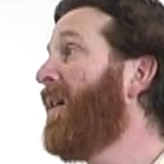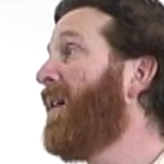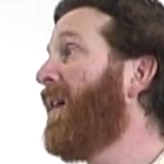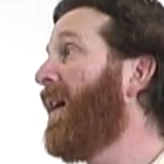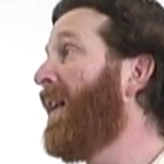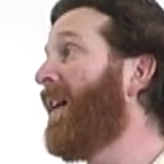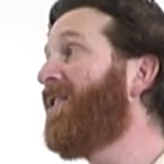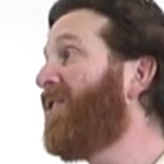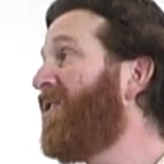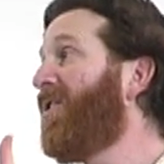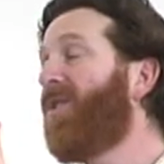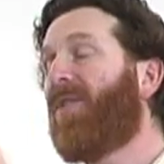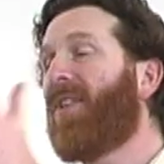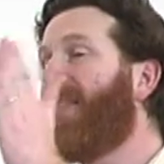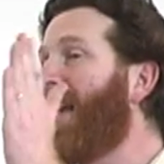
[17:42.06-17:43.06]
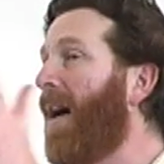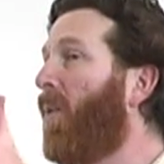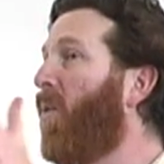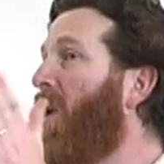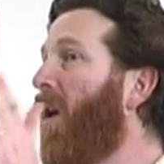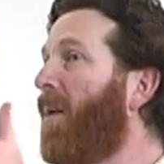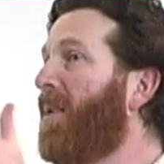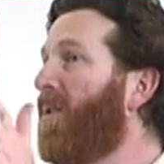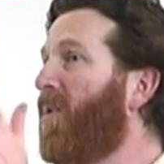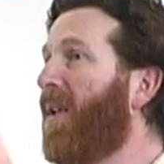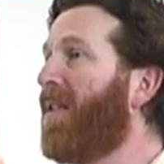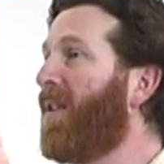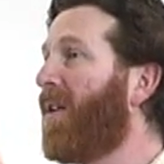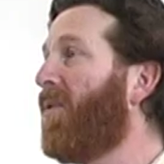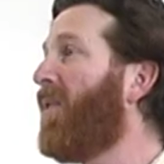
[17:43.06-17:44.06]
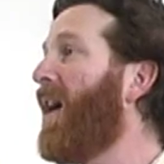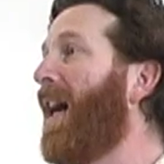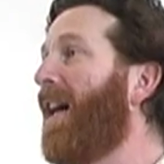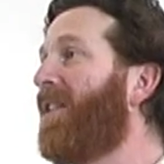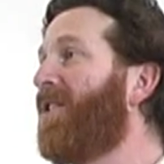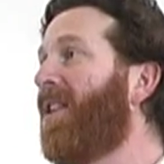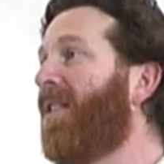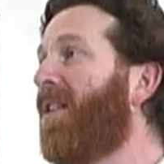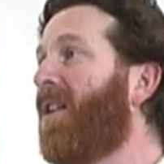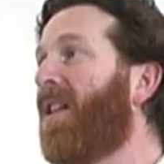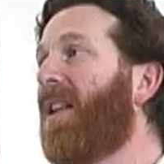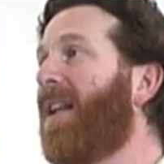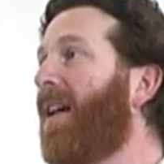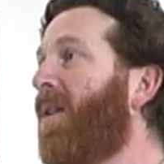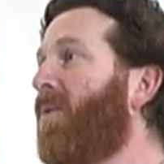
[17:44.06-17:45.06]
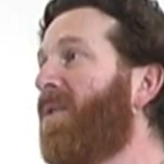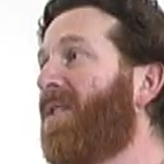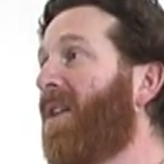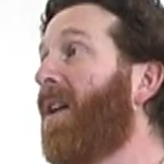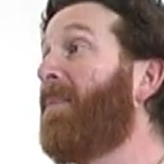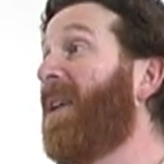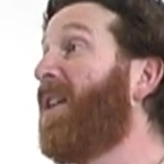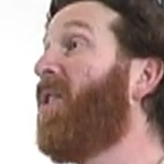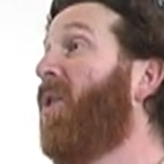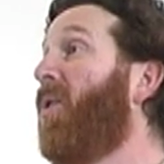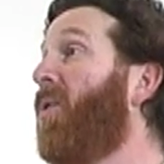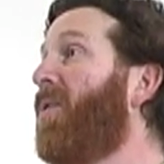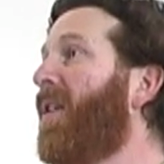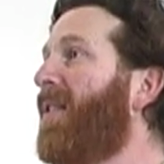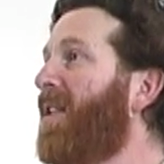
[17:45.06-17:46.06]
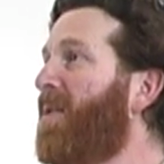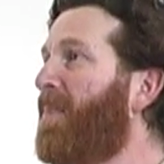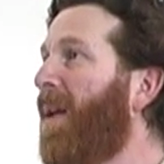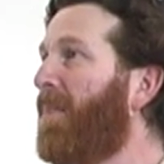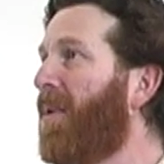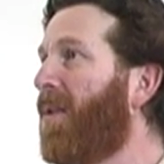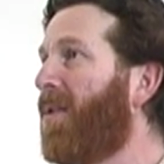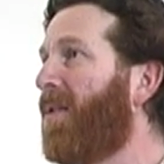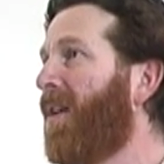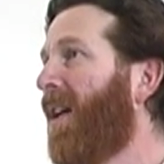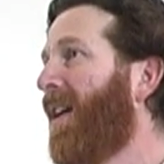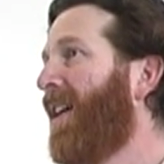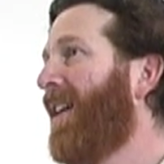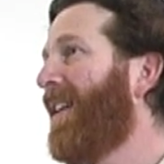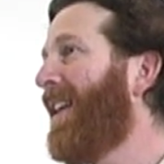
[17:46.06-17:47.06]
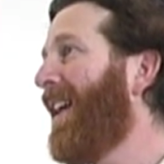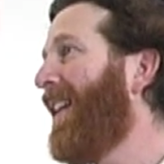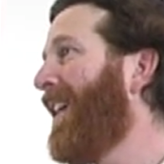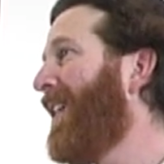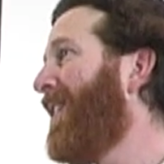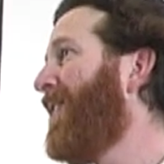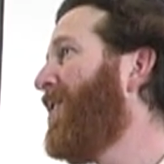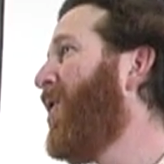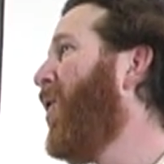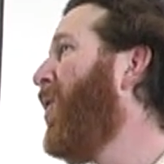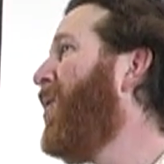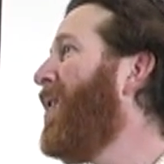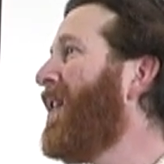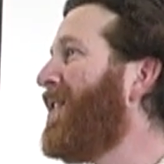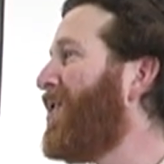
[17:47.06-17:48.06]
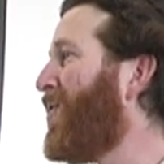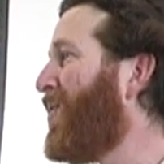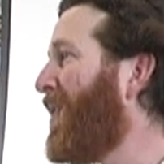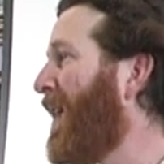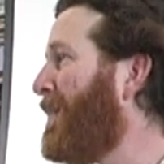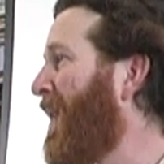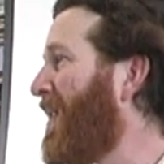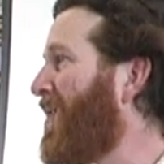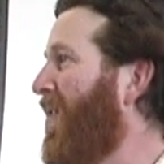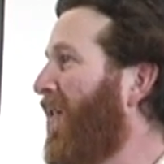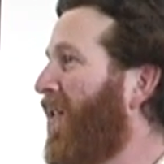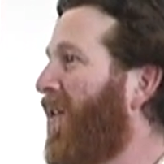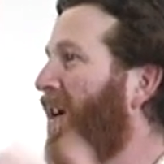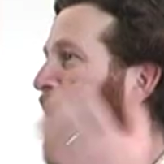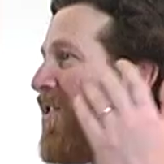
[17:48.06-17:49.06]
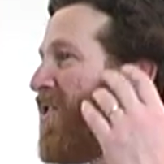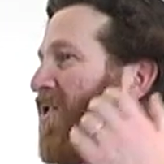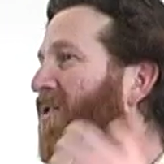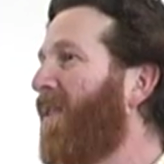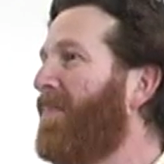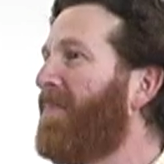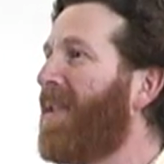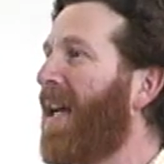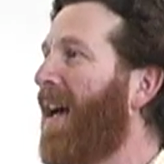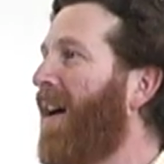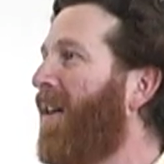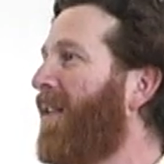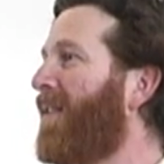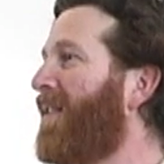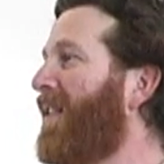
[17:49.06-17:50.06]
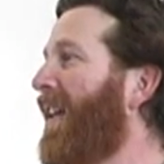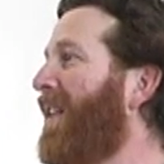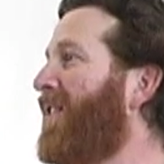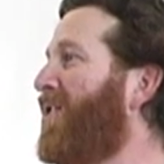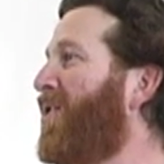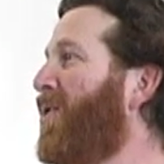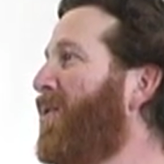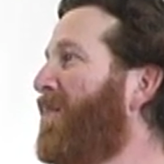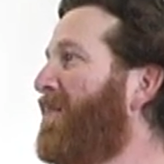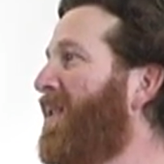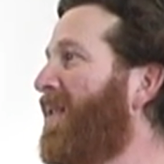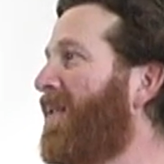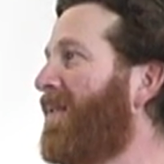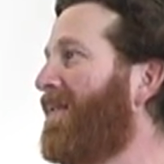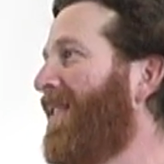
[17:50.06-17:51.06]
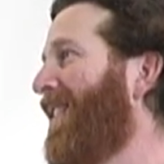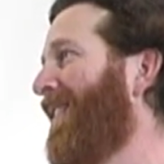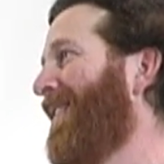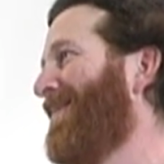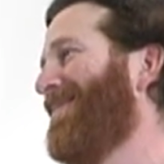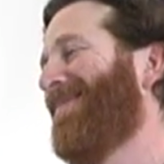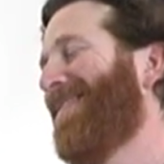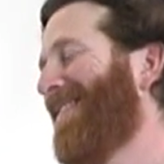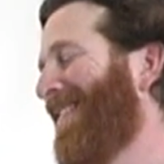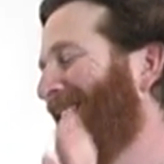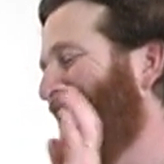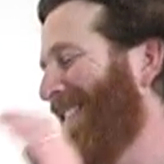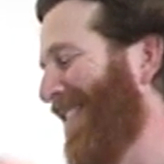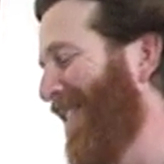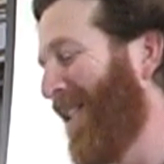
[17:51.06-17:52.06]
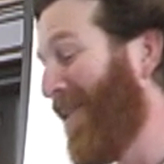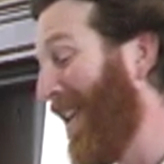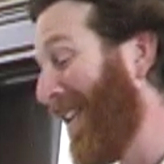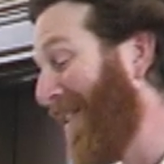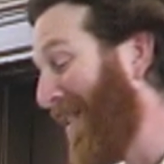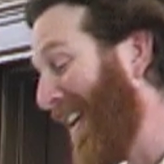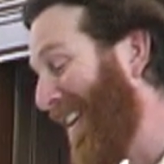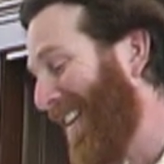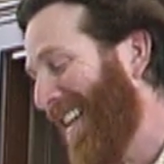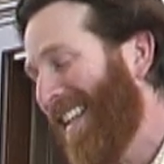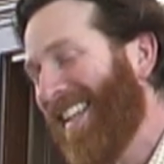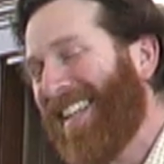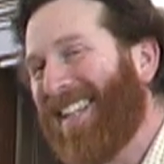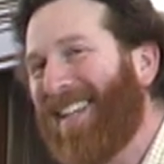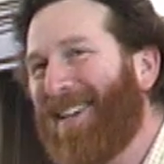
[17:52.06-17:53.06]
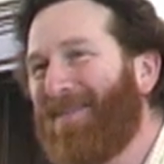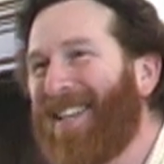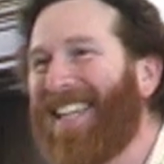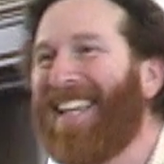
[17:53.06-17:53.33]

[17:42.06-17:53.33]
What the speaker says: And I just knew that that wall between the garage and the clinic was going to be cold, and these people are getting colon treatment, so they're all stripped down and getting tubes, and you know, you don't want to go there.